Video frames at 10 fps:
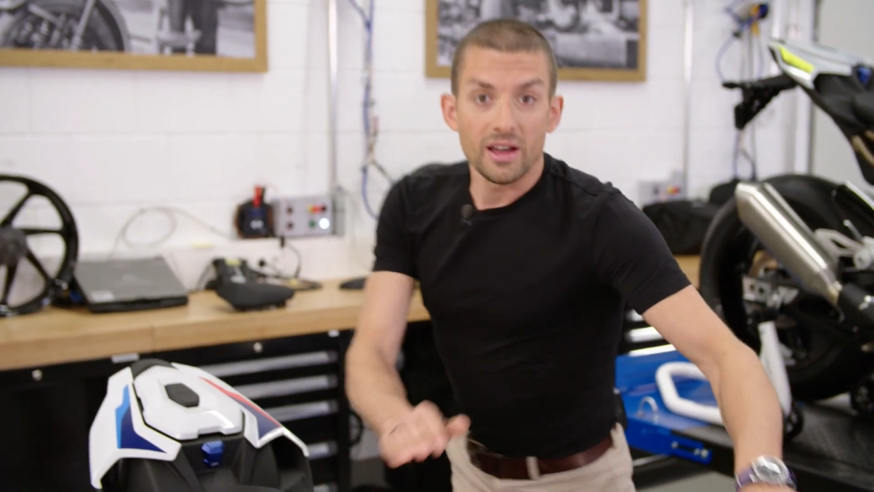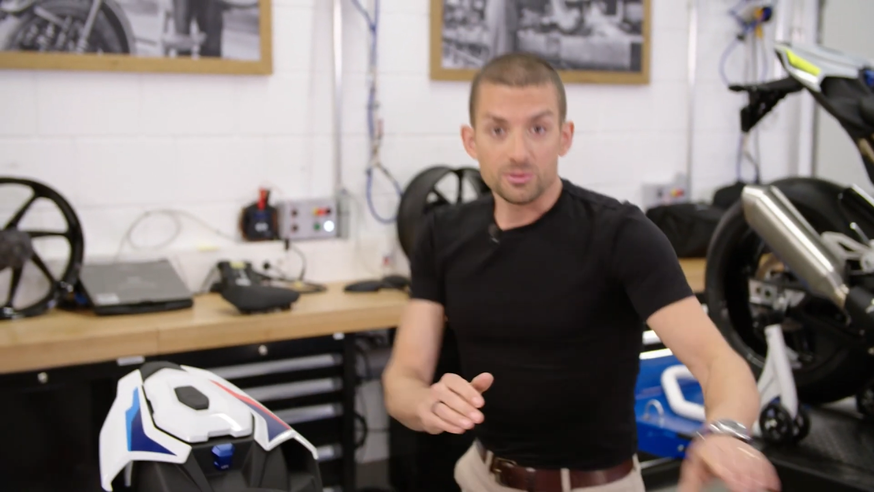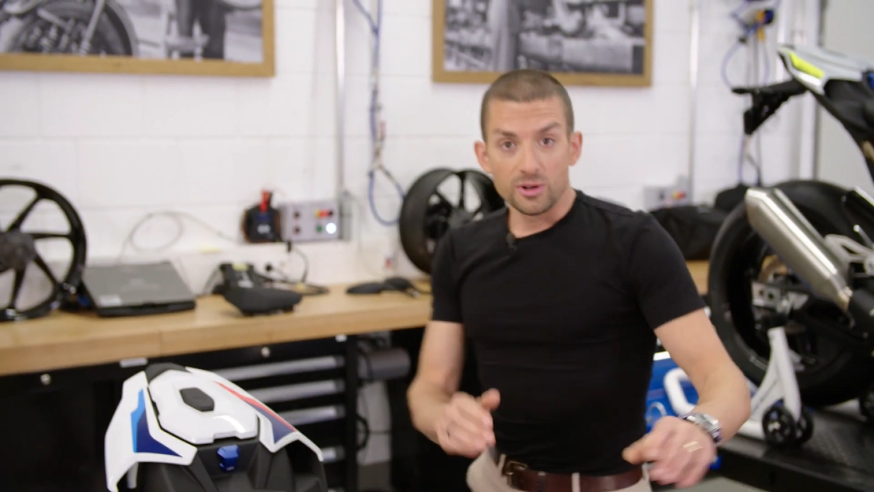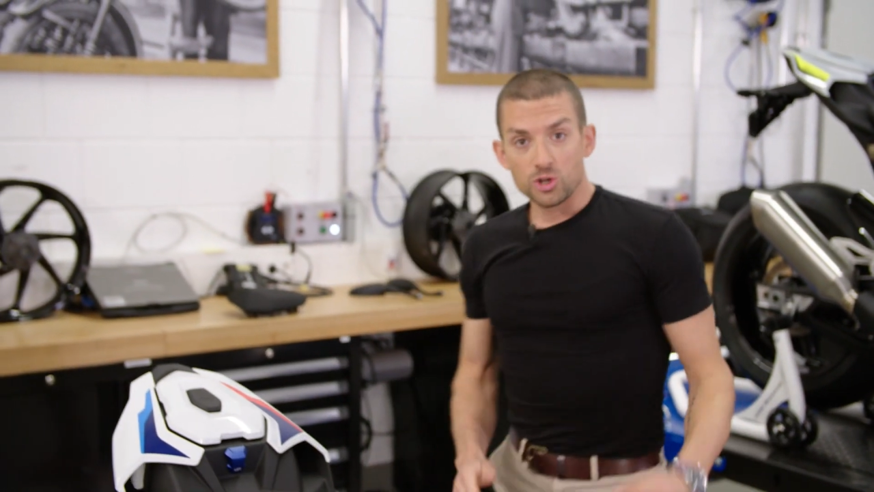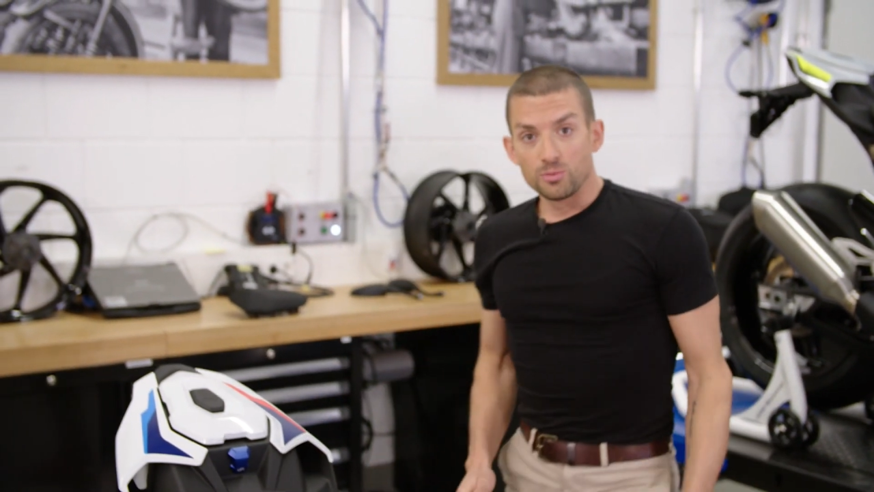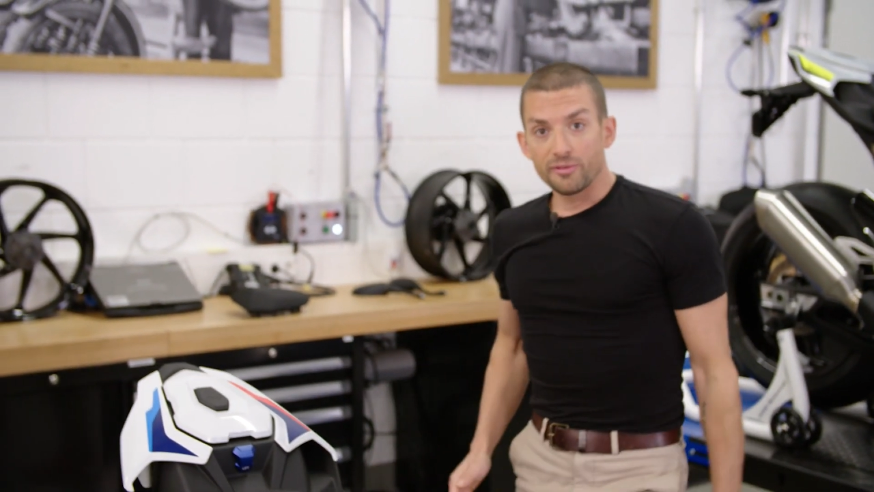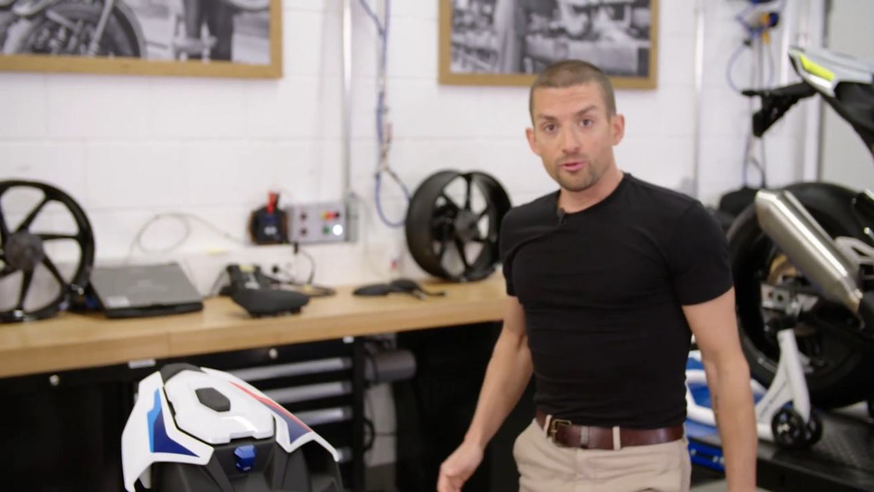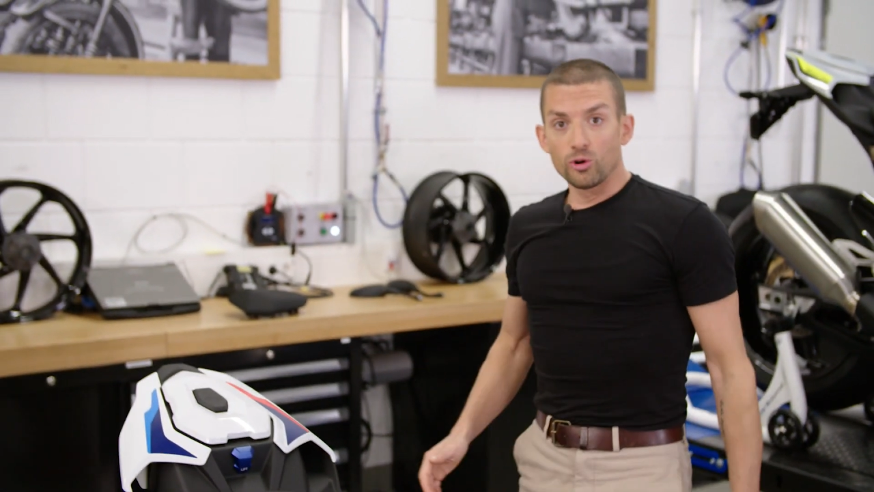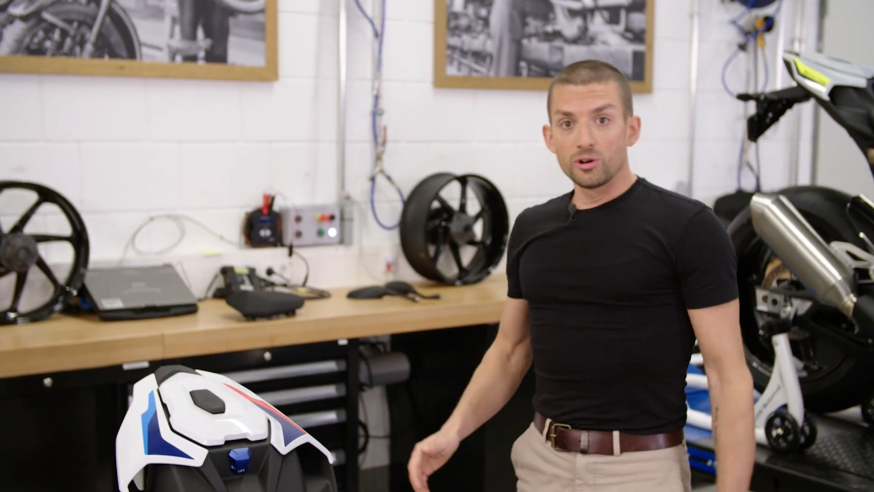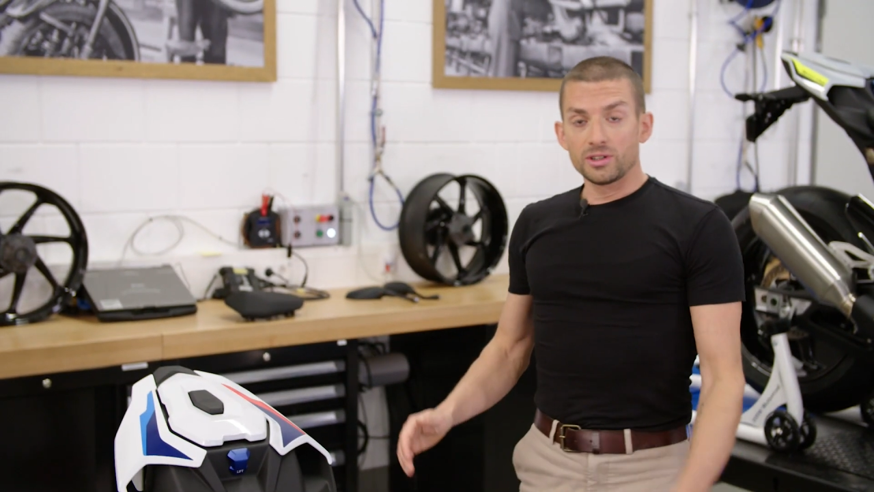As mentioned
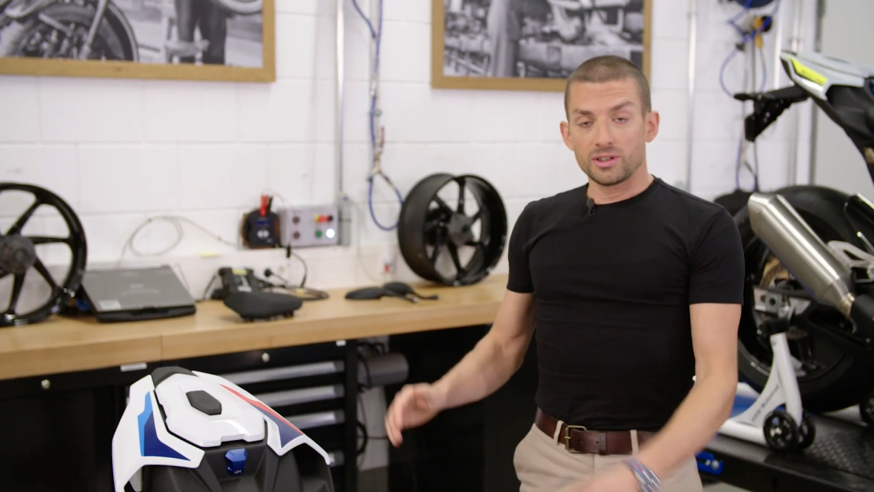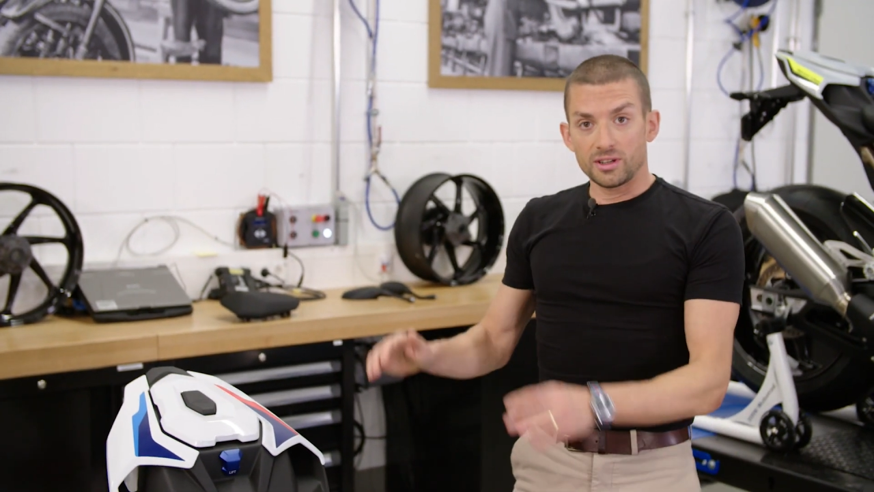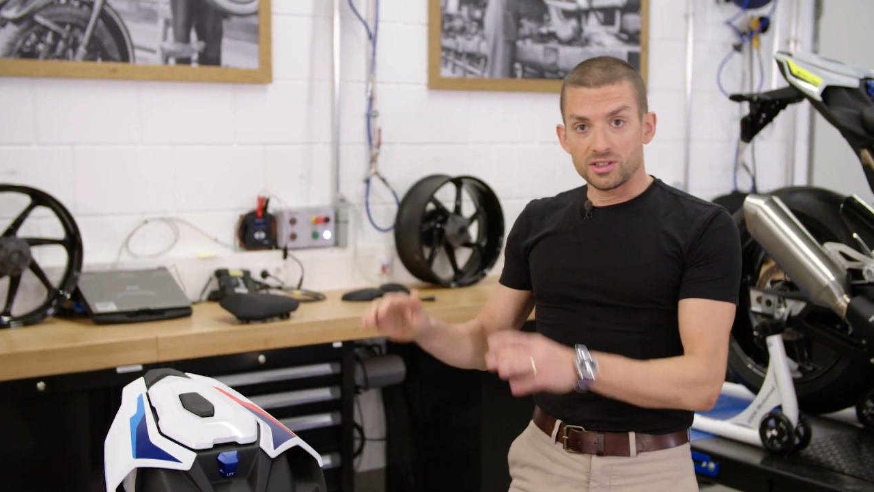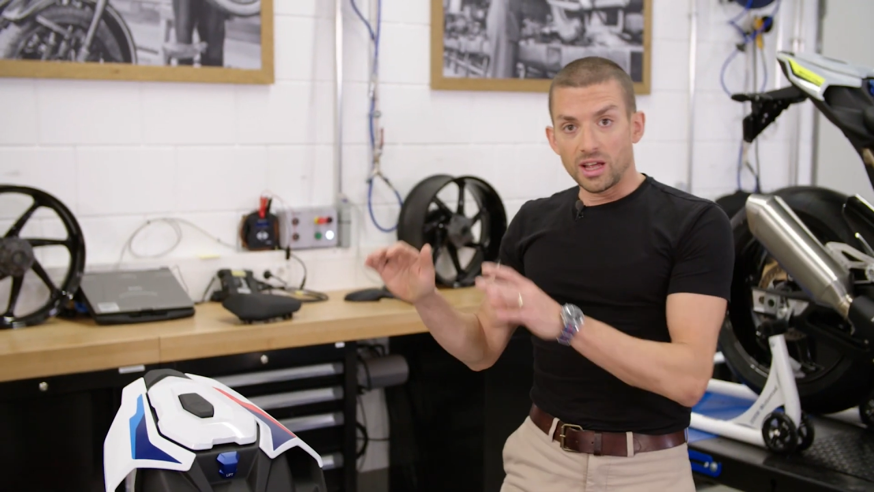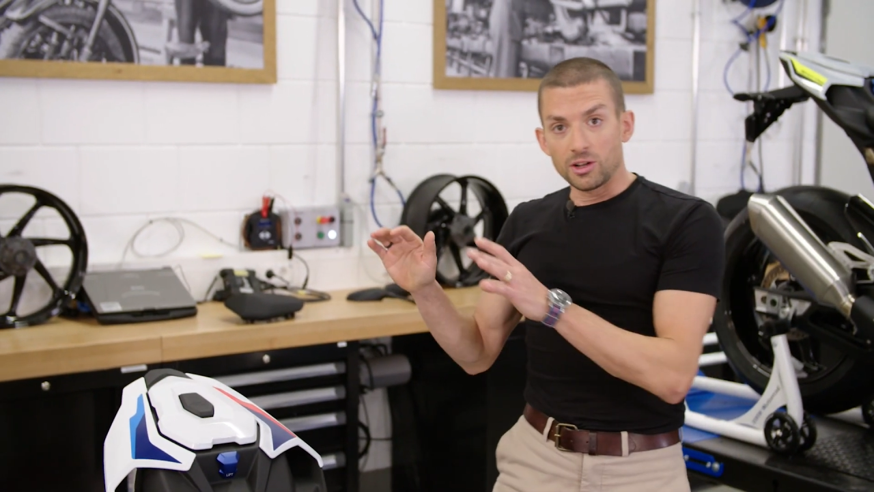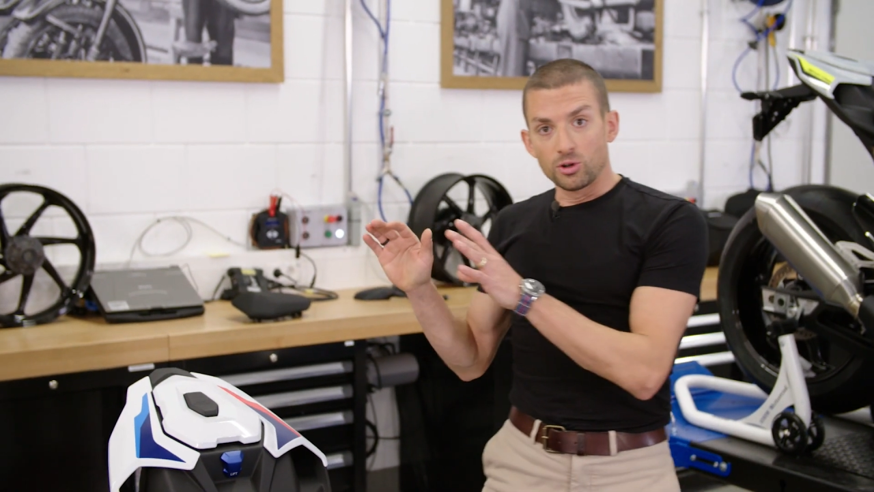before, the standard